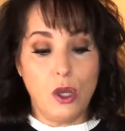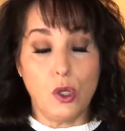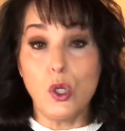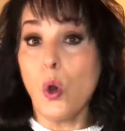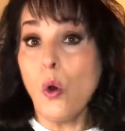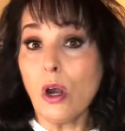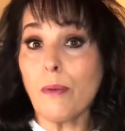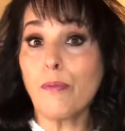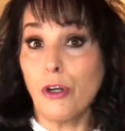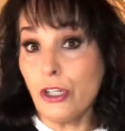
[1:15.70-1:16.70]
your
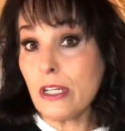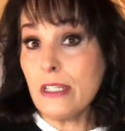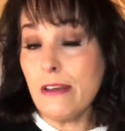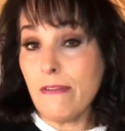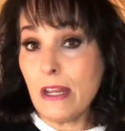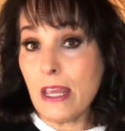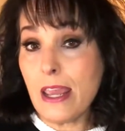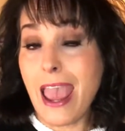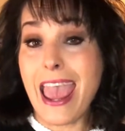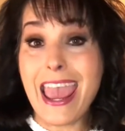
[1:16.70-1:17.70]

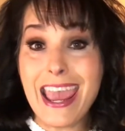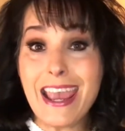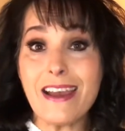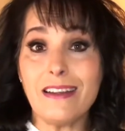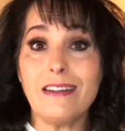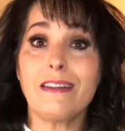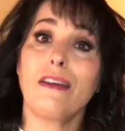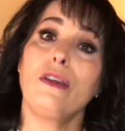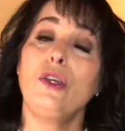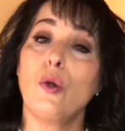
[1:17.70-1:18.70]
productivity, and
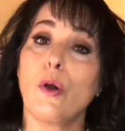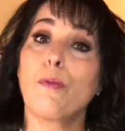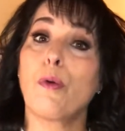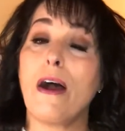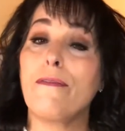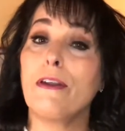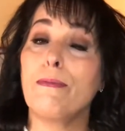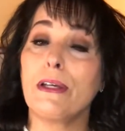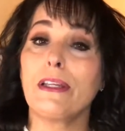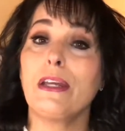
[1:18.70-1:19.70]
your
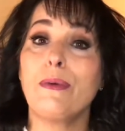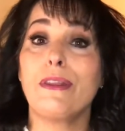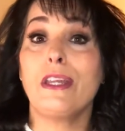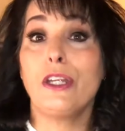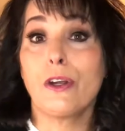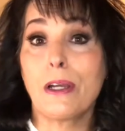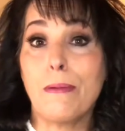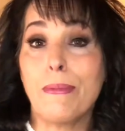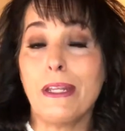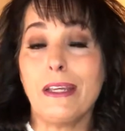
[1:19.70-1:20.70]
profitability within your
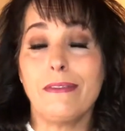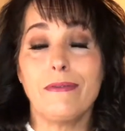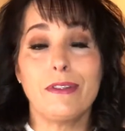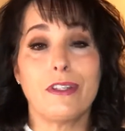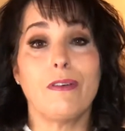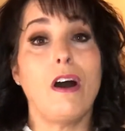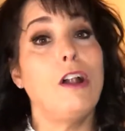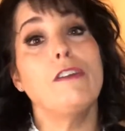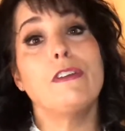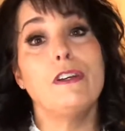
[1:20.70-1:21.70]
company. So
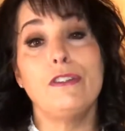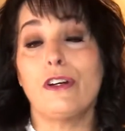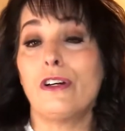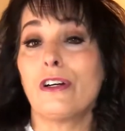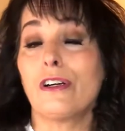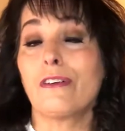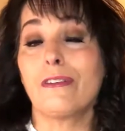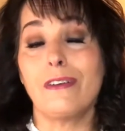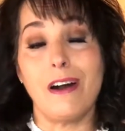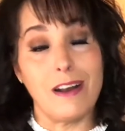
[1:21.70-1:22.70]
all of those are
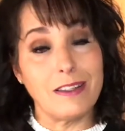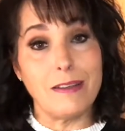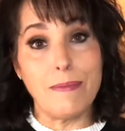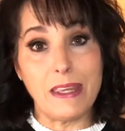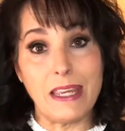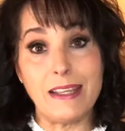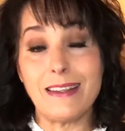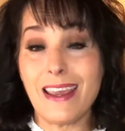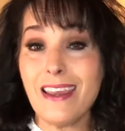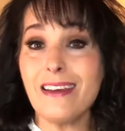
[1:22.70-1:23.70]
awesome things,
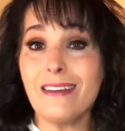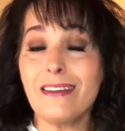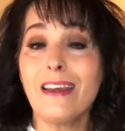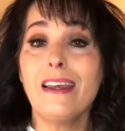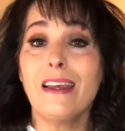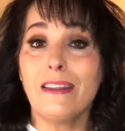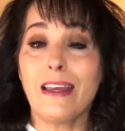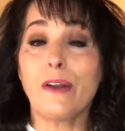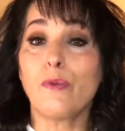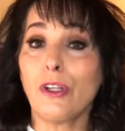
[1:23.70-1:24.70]
and
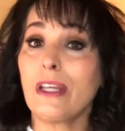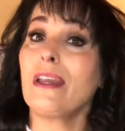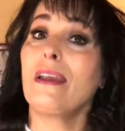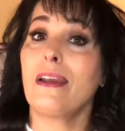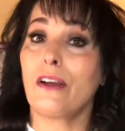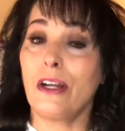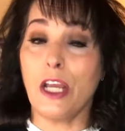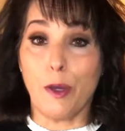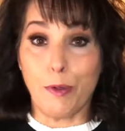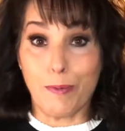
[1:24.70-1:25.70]
they're really going to
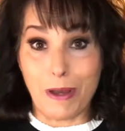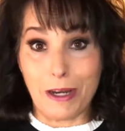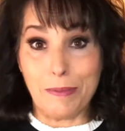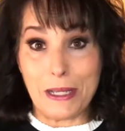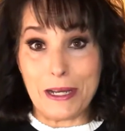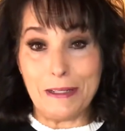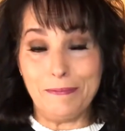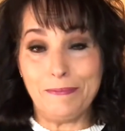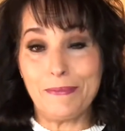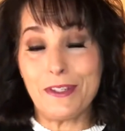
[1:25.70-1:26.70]
help your bottom line.
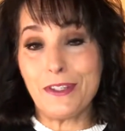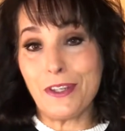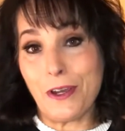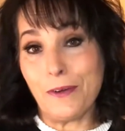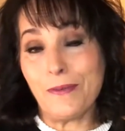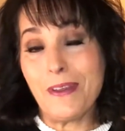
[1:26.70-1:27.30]
So